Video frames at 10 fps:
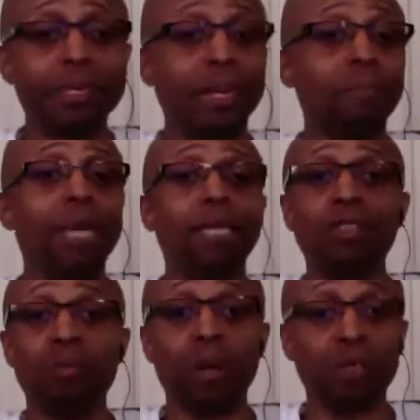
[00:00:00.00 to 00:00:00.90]
I was like,
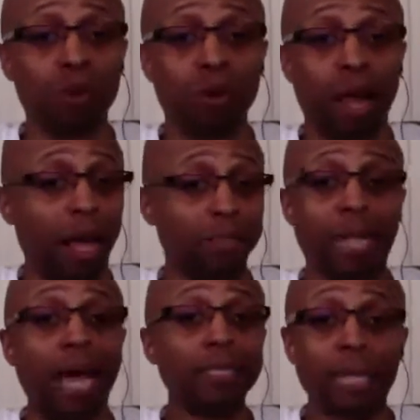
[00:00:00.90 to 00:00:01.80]
man, it's too much work.
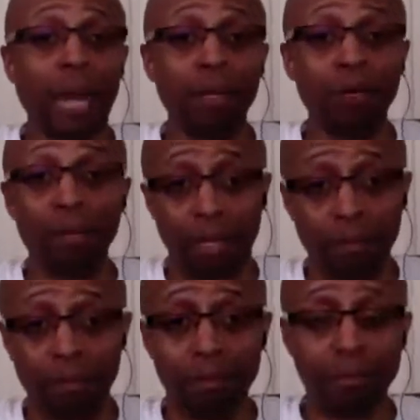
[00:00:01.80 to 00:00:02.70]
I stopped
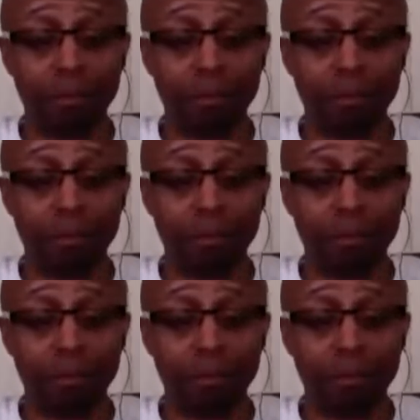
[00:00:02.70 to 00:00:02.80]
doing it.